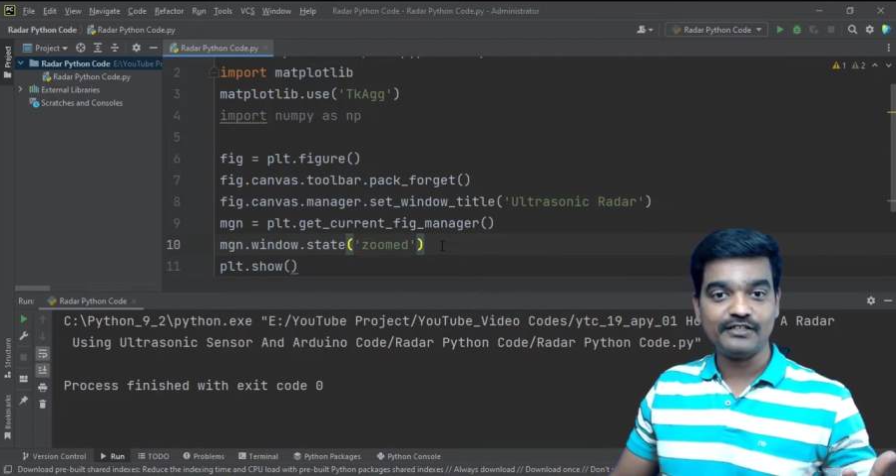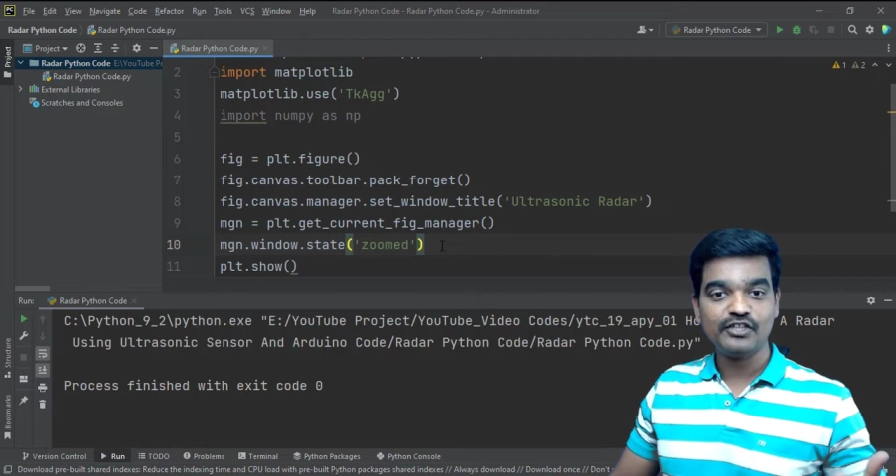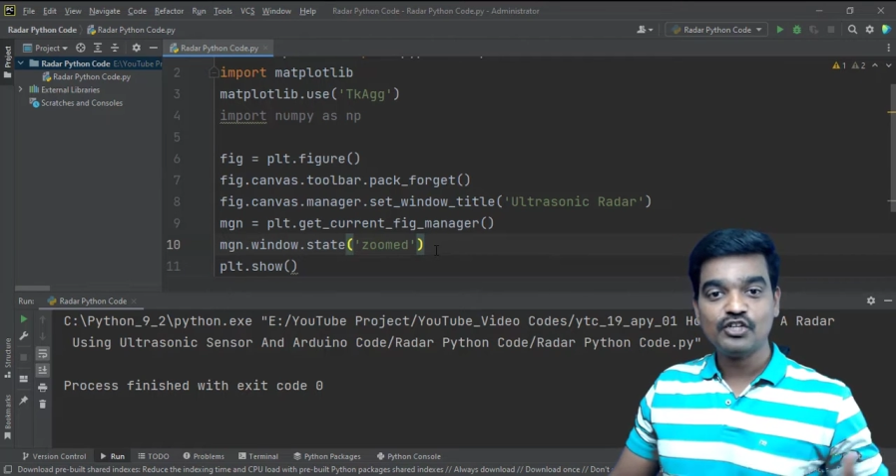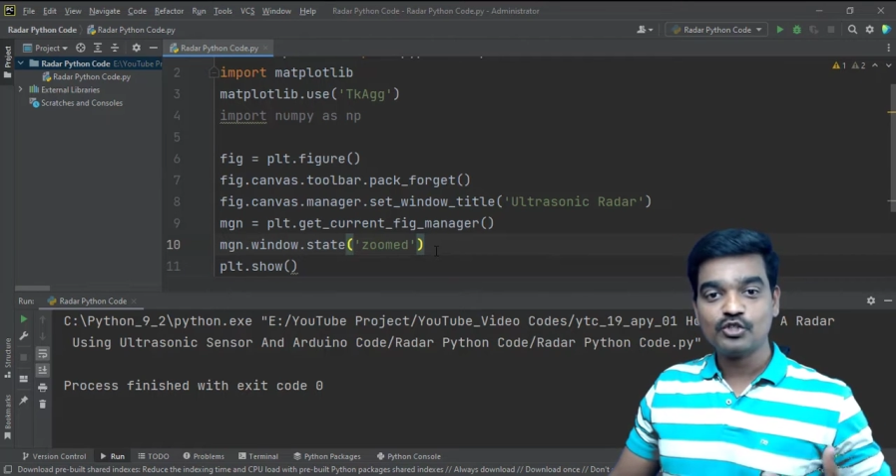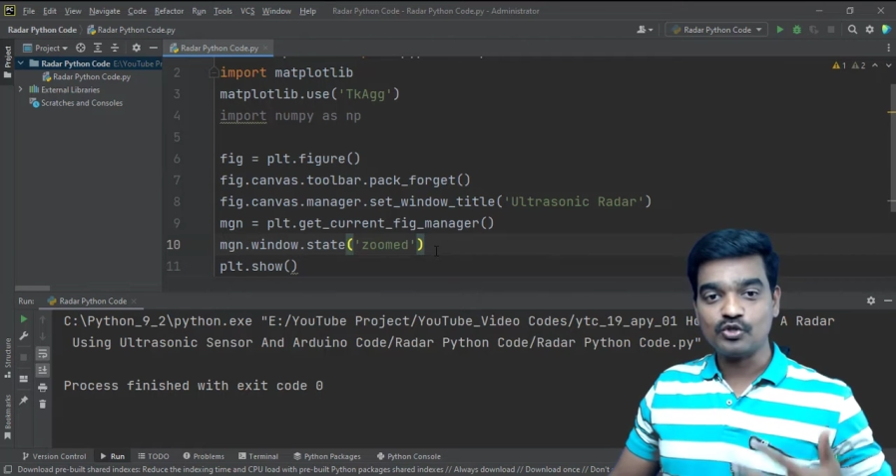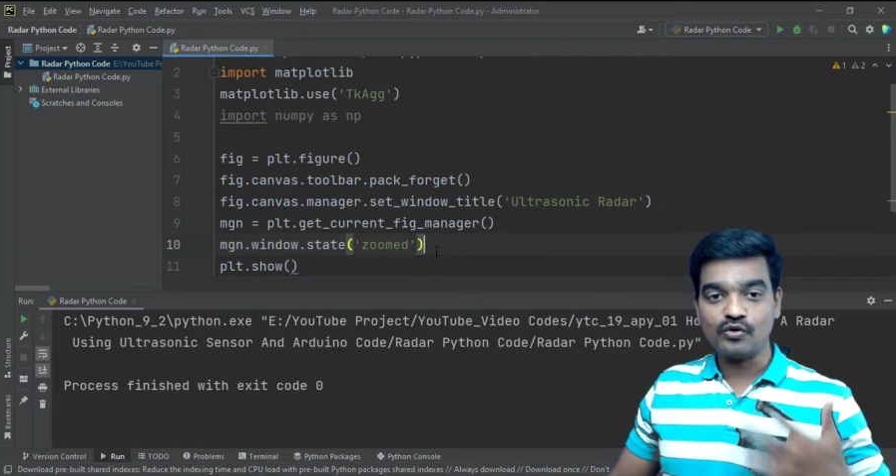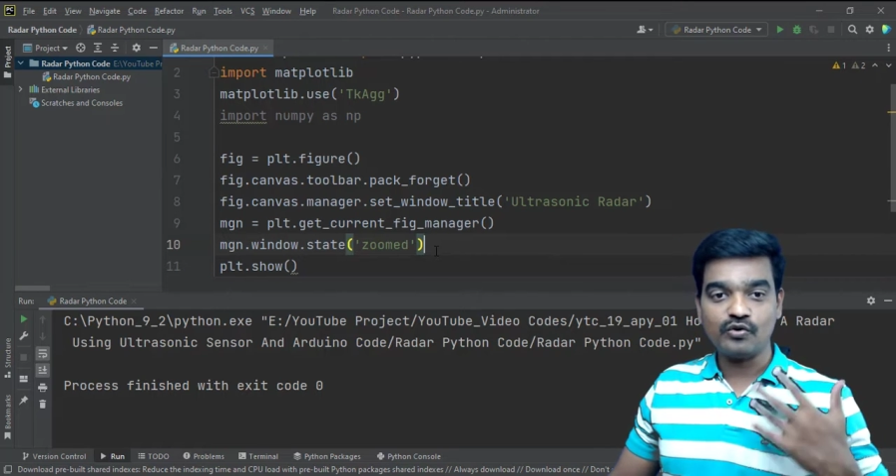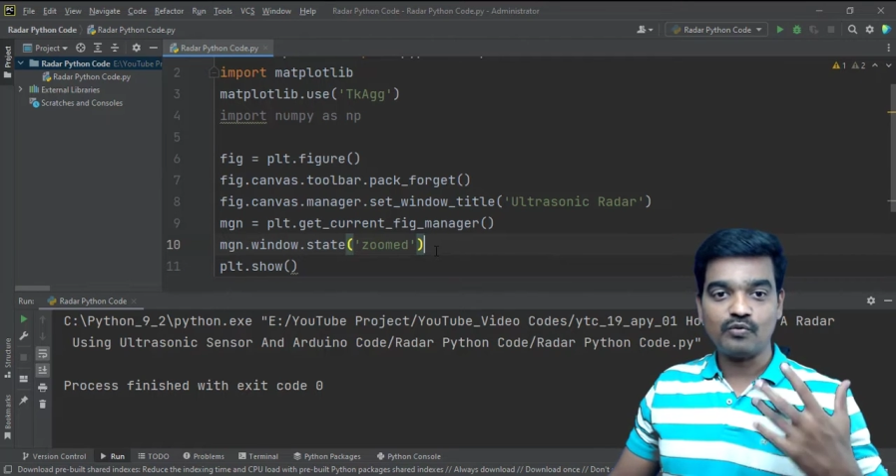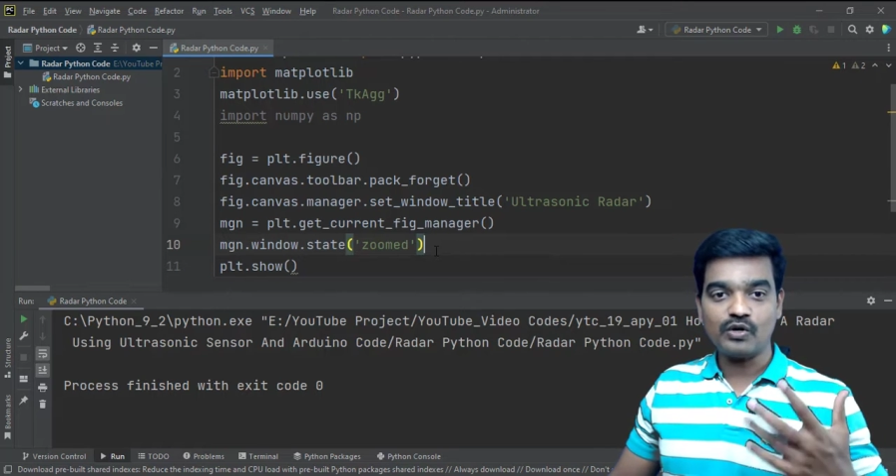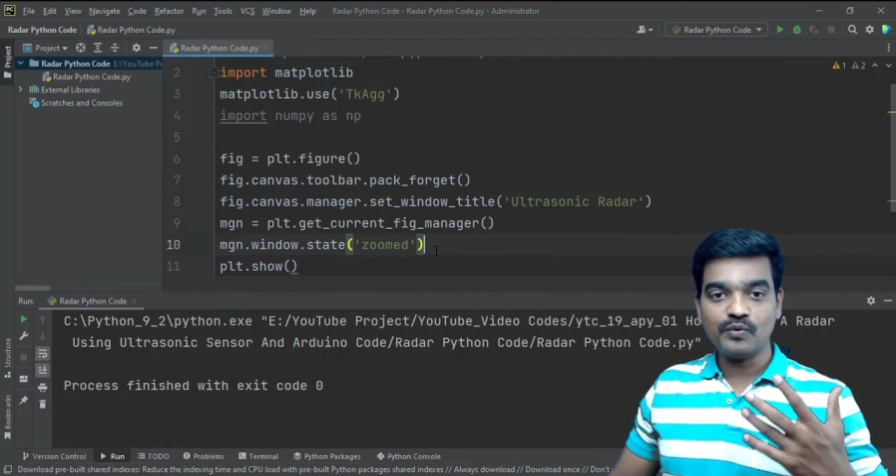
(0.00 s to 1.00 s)
So
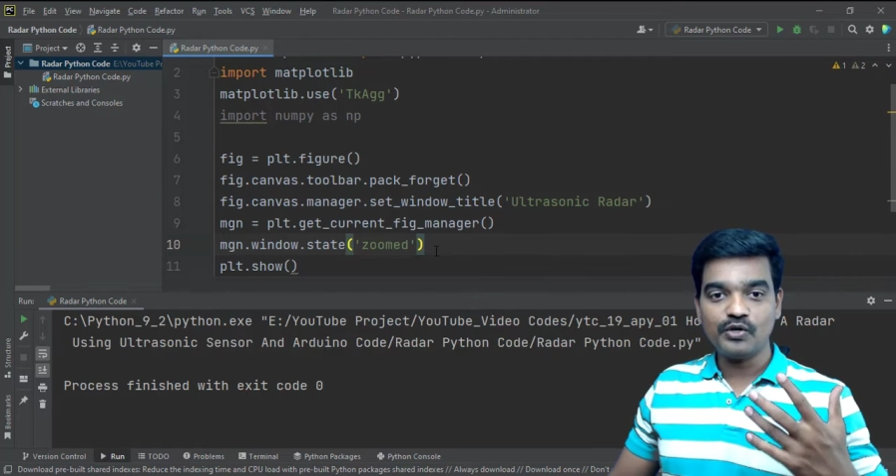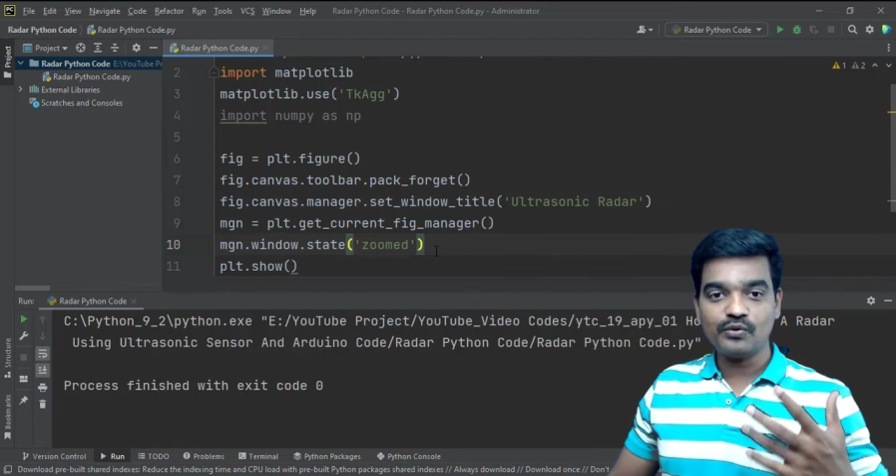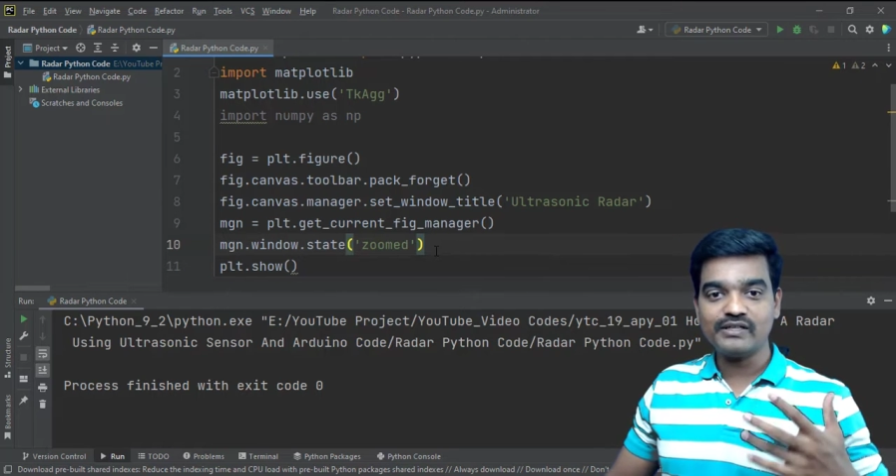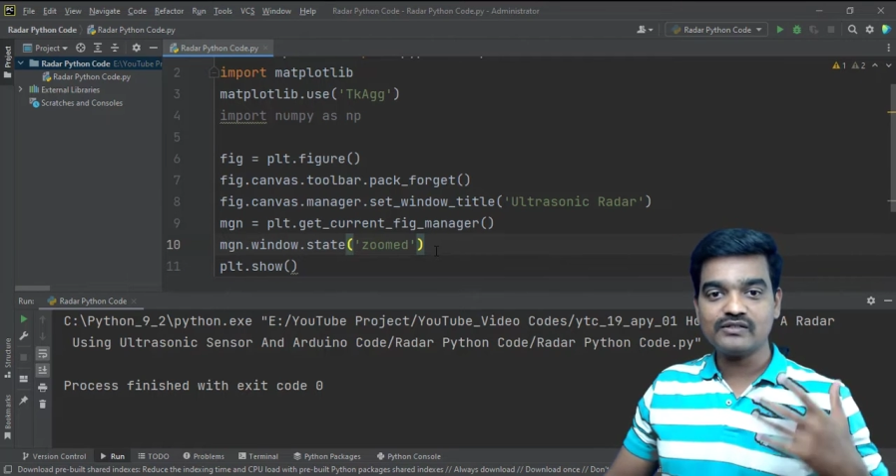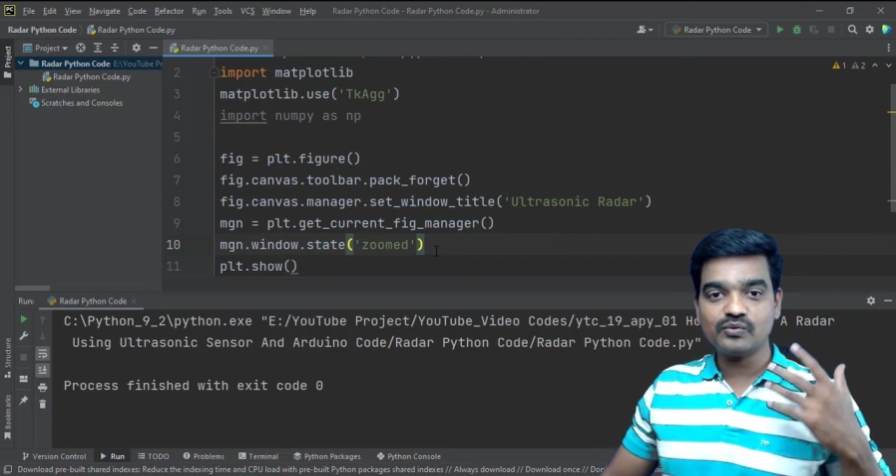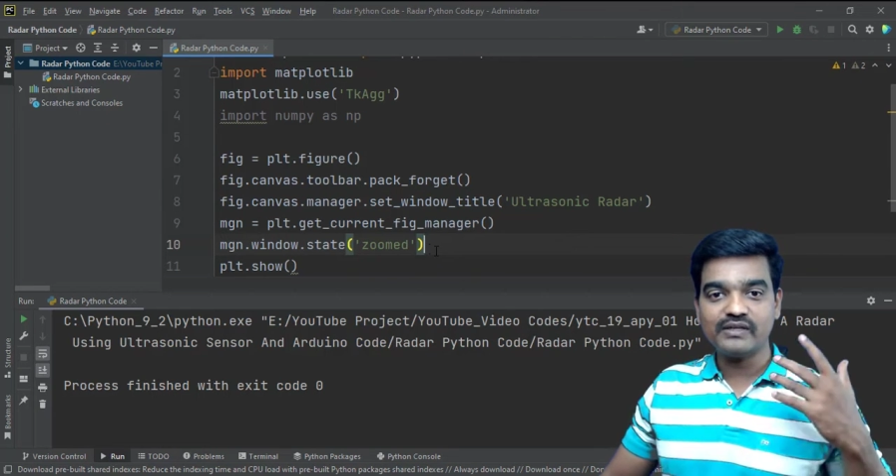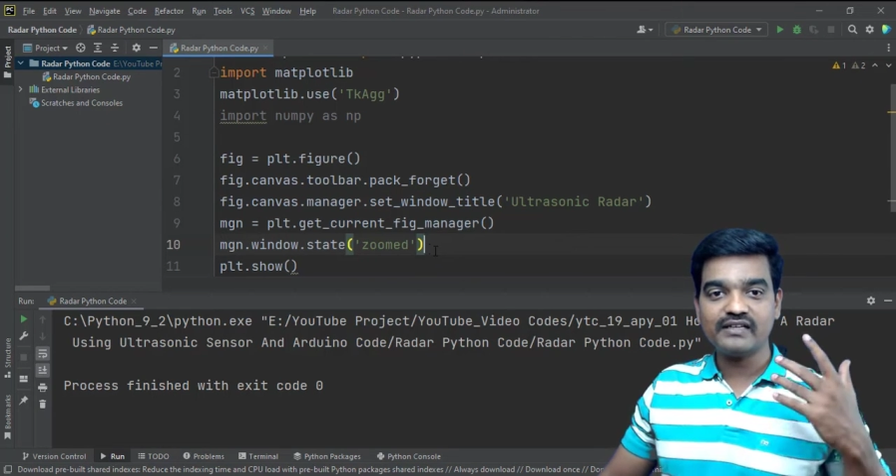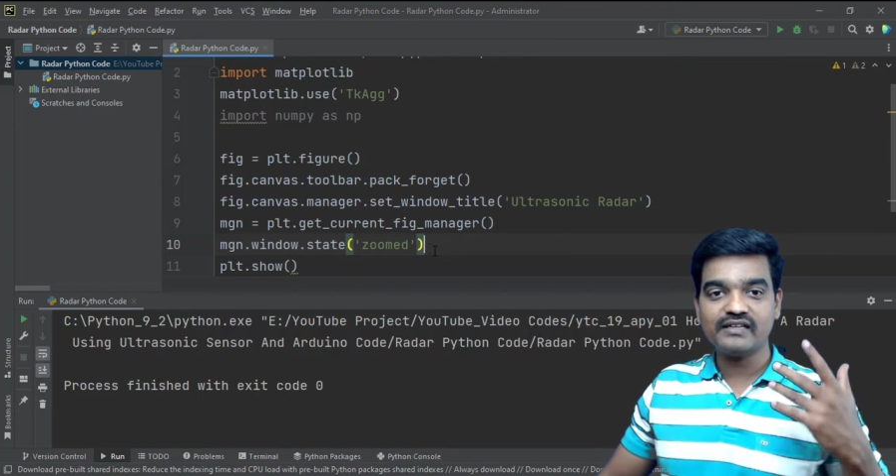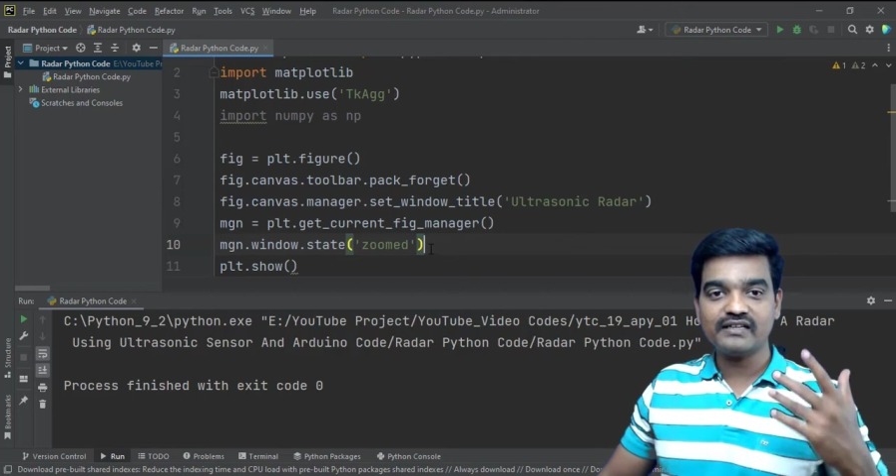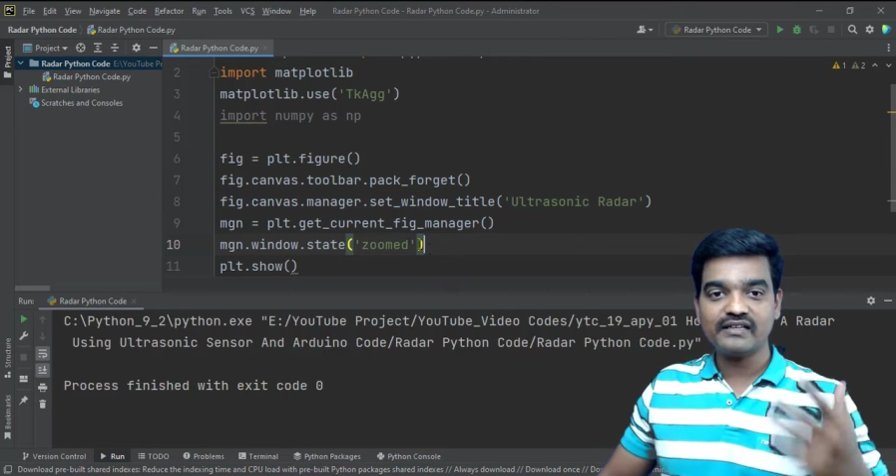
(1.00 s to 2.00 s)
what we'll do is
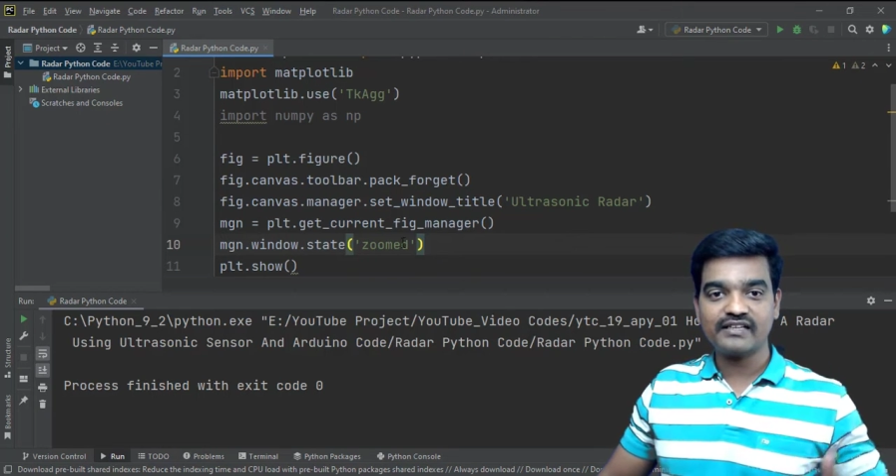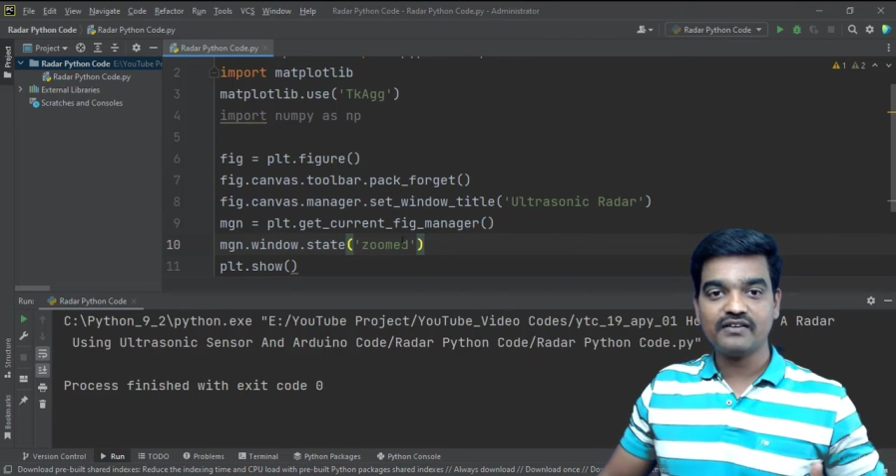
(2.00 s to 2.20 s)
we'll give